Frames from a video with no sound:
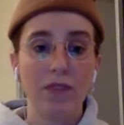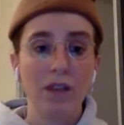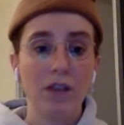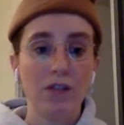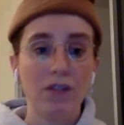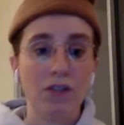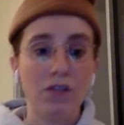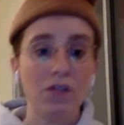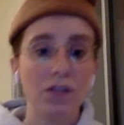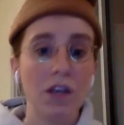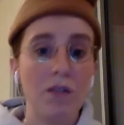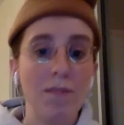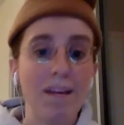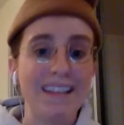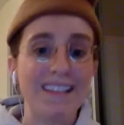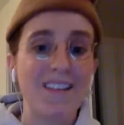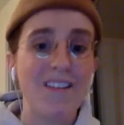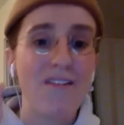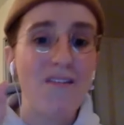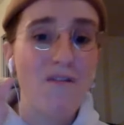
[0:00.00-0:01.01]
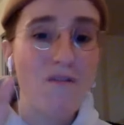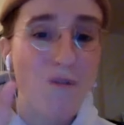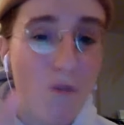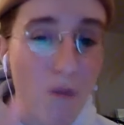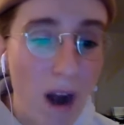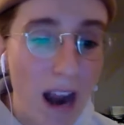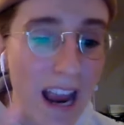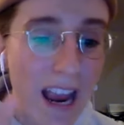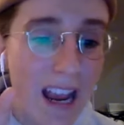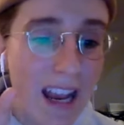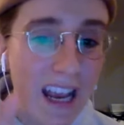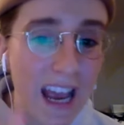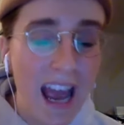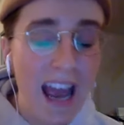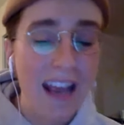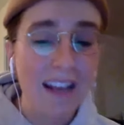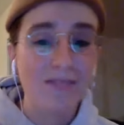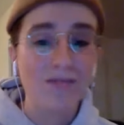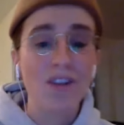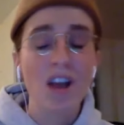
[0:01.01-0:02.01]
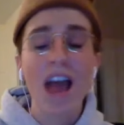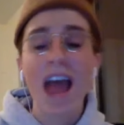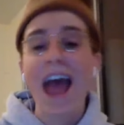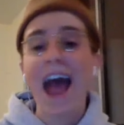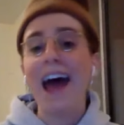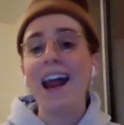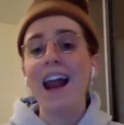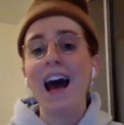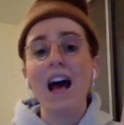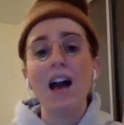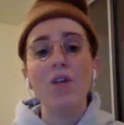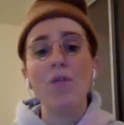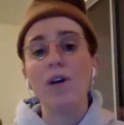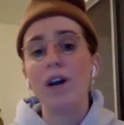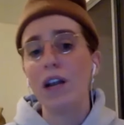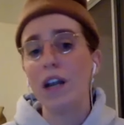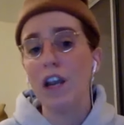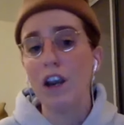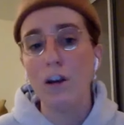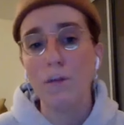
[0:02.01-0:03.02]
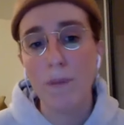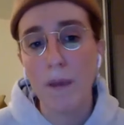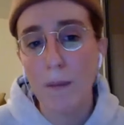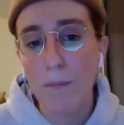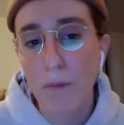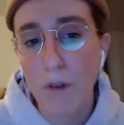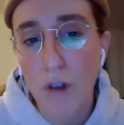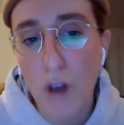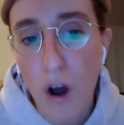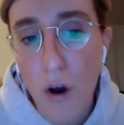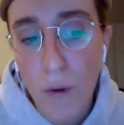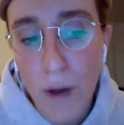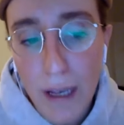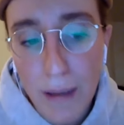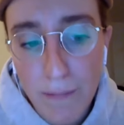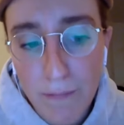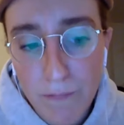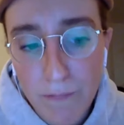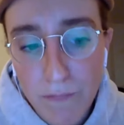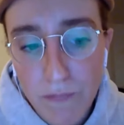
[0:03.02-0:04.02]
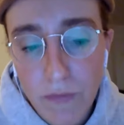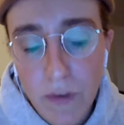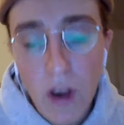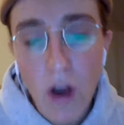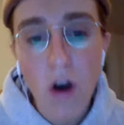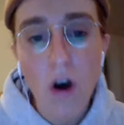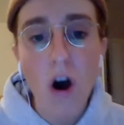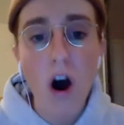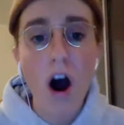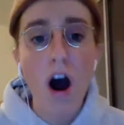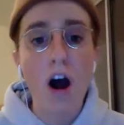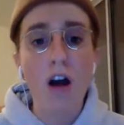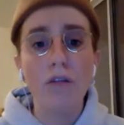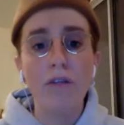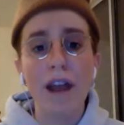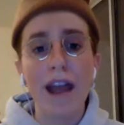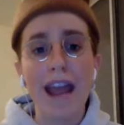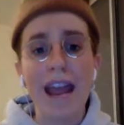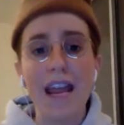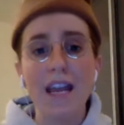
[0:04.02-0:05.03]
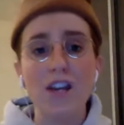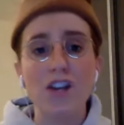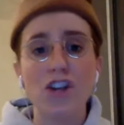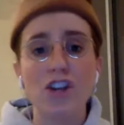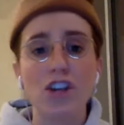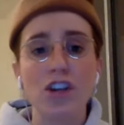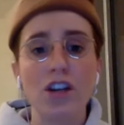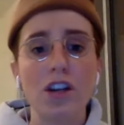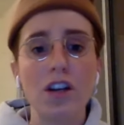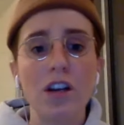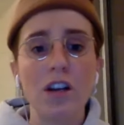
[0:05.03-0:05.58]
Susie makes a great case. And I don't want to hear people going, RHCG,